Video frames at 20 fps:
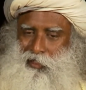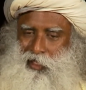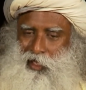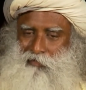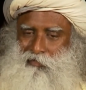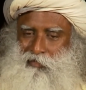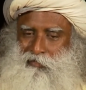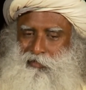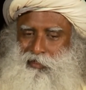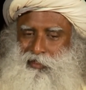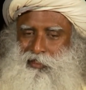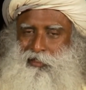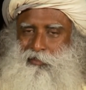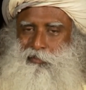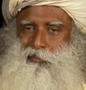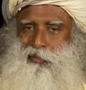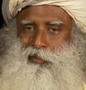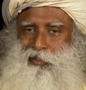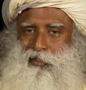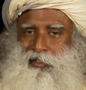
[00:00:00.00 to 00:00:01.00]
However
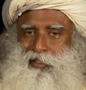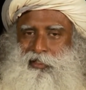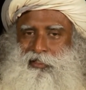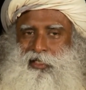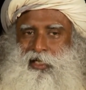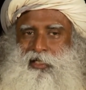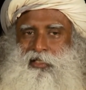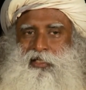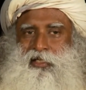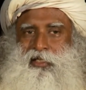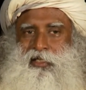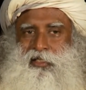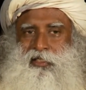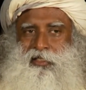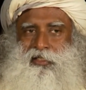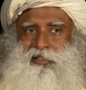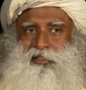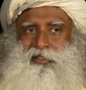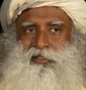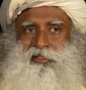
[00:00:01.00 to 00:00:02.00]
simple the sadhana
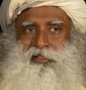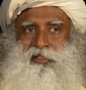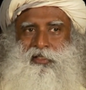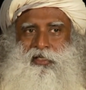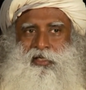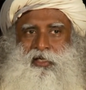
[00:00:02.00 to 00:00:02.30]
is,